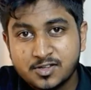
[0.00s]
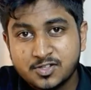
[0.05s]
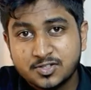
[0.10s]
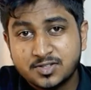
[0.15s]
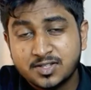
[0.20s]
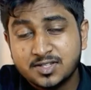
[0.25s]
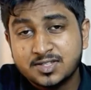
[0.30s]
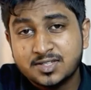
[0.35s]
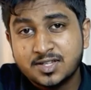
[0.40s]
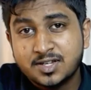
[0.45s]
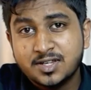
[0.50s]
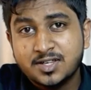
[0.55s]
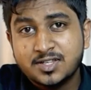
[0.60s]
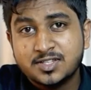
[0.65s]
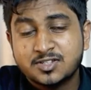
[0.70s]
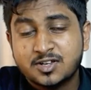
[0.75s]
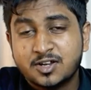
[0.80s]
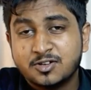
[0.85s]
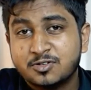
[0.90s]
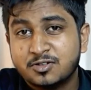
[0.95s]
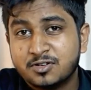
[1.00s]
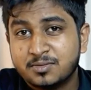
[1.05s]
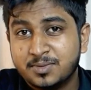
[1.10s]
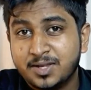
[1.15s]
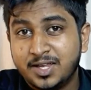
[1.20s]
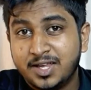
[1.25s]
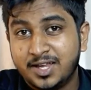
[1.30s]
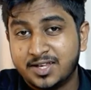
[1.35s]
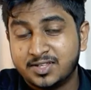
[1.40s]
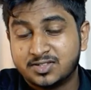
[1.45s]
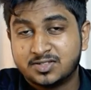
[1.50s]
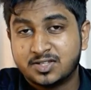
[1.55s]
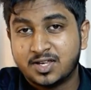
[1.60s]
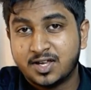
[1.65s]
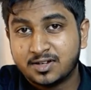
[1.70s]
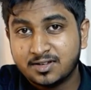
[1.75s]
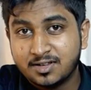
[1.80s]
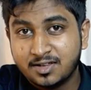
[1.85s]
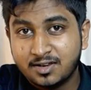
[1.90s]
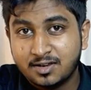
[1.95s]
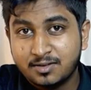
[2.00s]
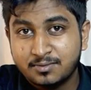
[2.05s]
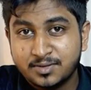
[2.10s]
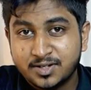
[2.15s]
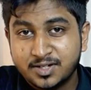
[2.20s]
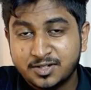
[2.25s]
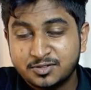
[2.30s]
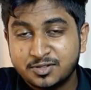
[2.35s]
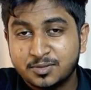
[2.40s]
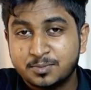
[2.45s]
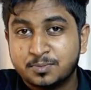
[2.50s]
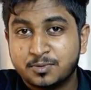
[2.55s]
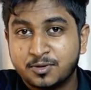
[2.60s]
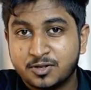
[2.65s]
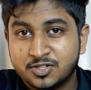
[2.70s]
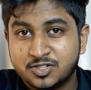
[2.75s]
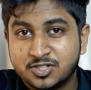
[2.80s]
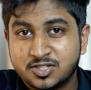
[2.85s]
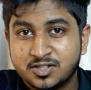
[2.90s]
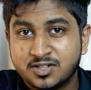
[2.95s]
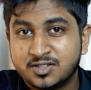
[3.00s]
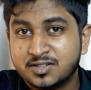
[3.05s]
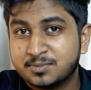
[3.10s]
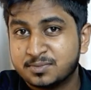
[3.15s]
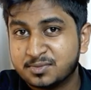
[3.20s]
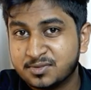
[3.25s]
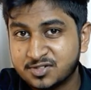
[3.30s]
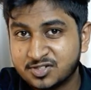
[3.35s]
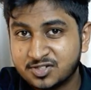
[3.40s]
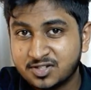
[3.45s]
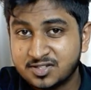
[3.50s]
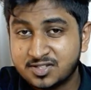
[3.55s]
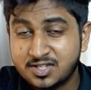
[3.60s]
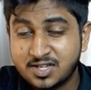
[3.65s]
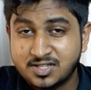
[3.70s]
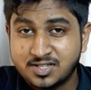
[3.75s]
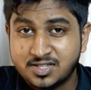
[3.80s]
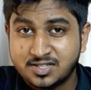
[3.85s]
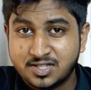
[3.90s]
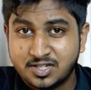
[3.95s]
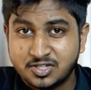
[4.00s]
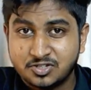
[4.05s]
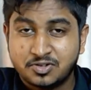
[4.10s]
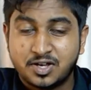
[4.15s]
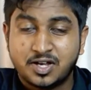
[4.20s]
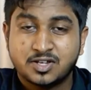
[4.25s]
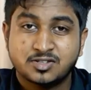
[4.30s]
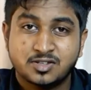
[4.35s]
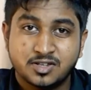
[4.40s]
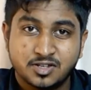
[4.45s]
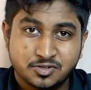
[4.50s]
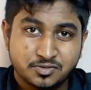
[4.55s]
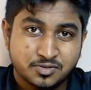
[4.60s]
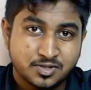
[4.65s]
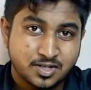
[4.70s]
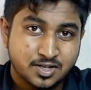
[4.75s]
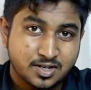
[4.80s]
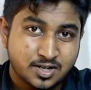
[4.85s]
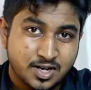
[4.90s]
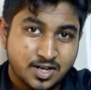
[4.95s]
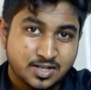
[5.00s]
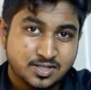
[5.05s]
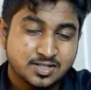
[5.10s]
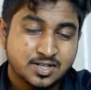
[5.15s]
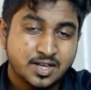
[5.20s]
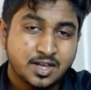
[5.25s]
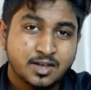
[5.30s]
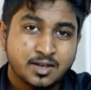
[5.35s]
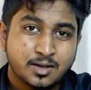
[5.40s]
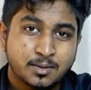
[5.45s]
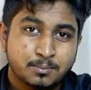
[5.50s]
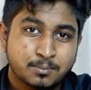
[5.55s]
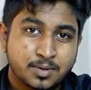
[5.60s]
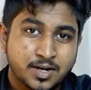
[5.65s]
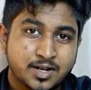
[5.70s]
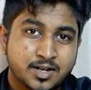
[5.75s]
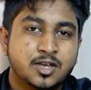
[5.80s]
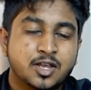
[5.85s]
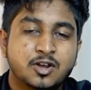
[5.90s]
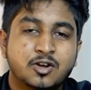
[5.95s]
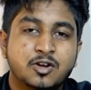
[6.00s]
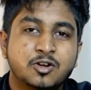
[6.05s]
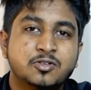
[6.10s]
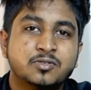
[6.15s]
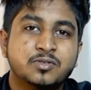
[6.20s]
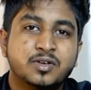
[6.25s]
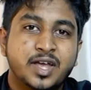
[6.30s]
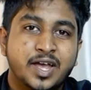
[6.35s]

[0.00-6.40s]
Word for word: So this study is not going to be exactly relevant to the posture and the postural changes that you actually do in a class. But in order to